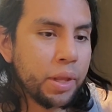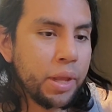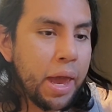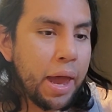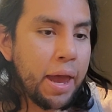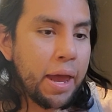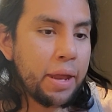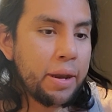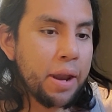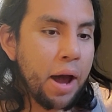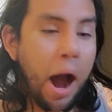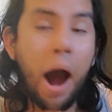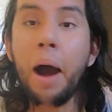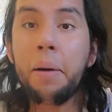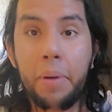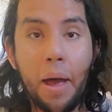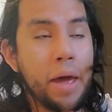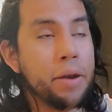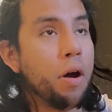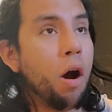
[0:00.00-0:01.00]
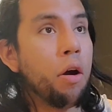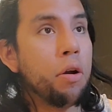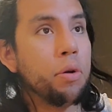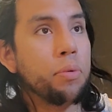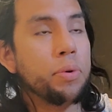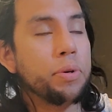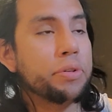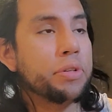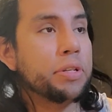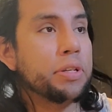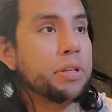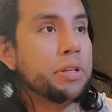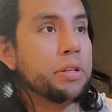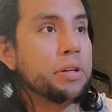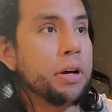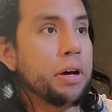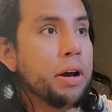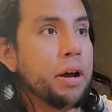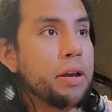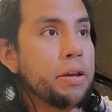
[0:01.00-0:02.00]
And i and Ari
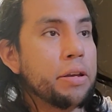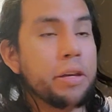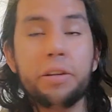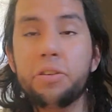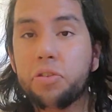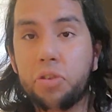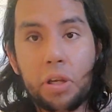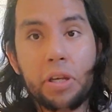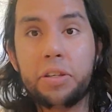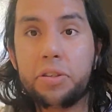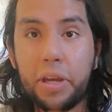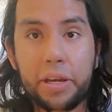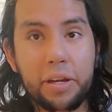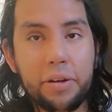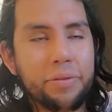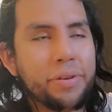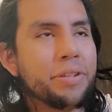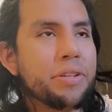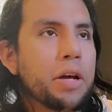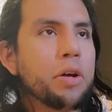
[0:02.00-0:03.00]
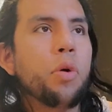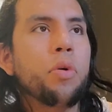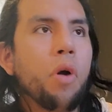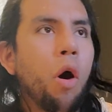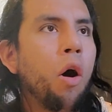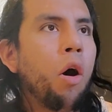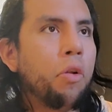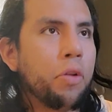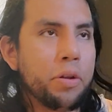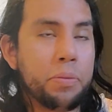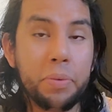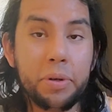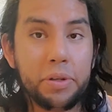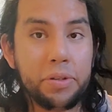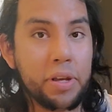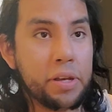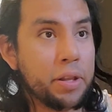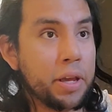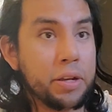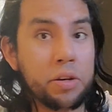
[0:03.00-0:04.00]
Realty, he's he's like he's not going all in, but he's
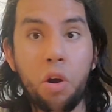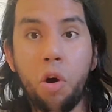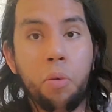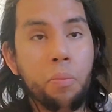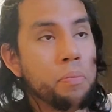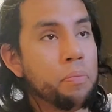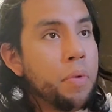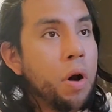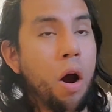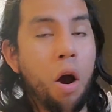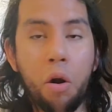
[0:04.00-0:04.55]
saying like, nope,